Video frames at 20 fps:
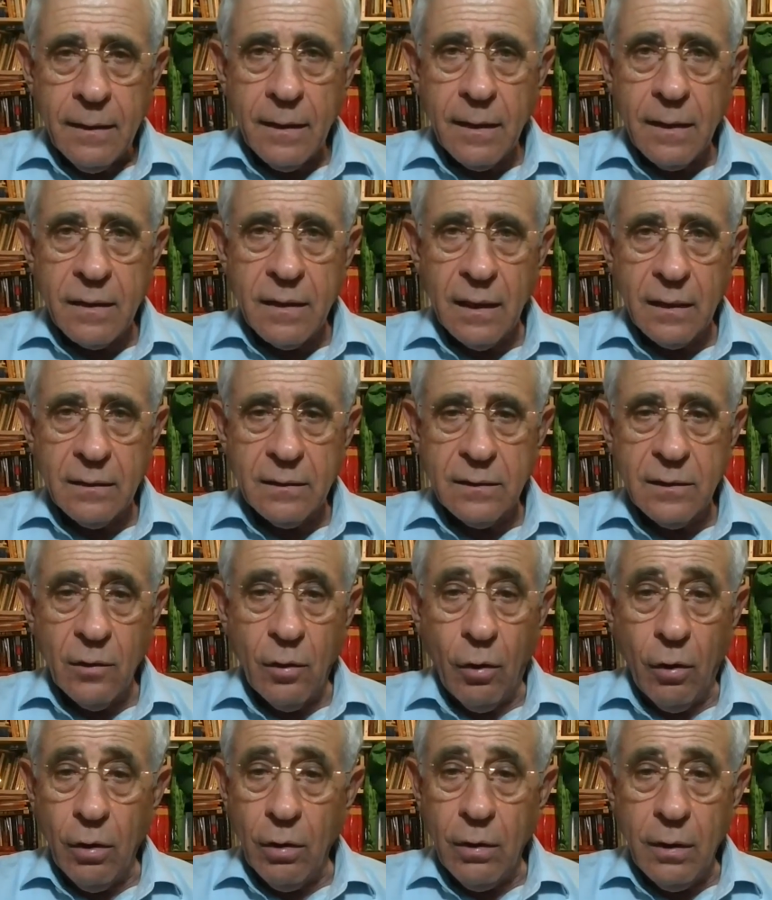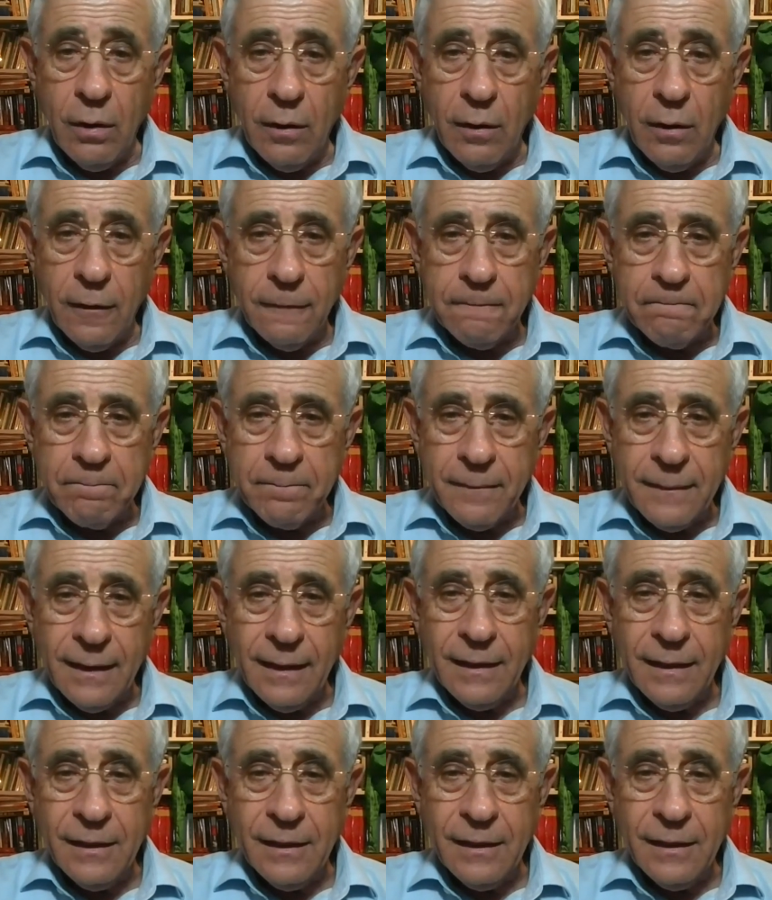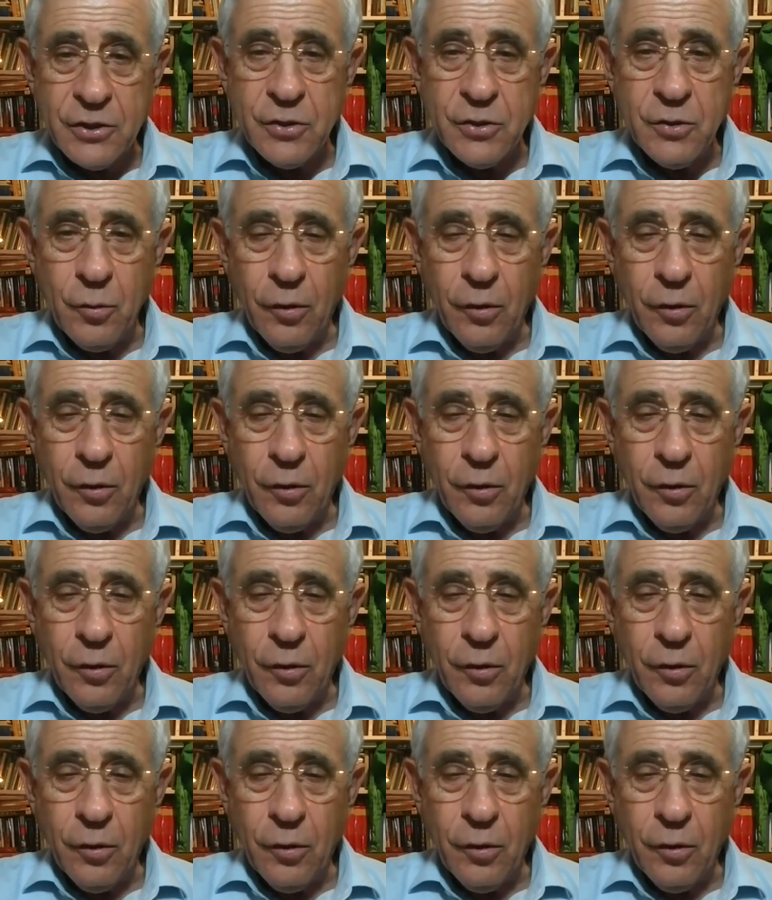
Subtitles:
that the whole issue